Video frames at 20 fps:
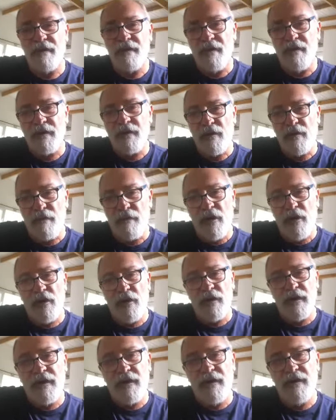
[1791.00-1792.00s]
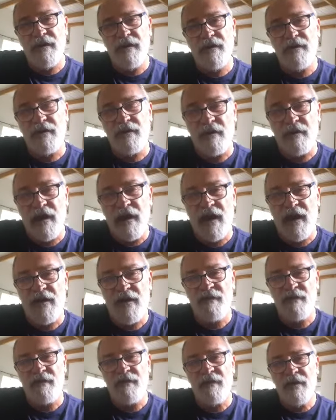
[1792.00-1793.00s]
your body, your
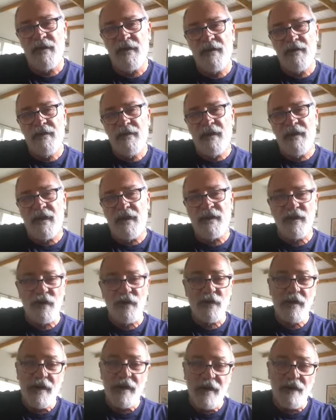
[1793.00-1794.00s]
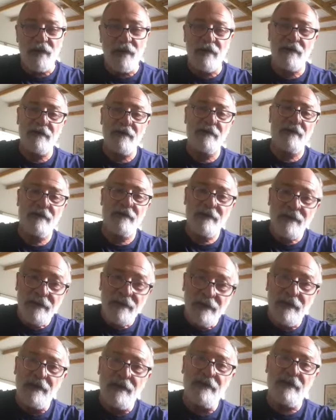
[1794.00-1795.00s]
life, and your ego
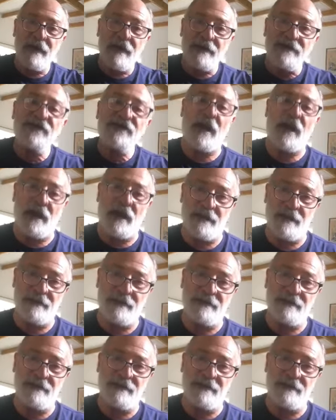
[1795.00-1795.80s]
in that challenge.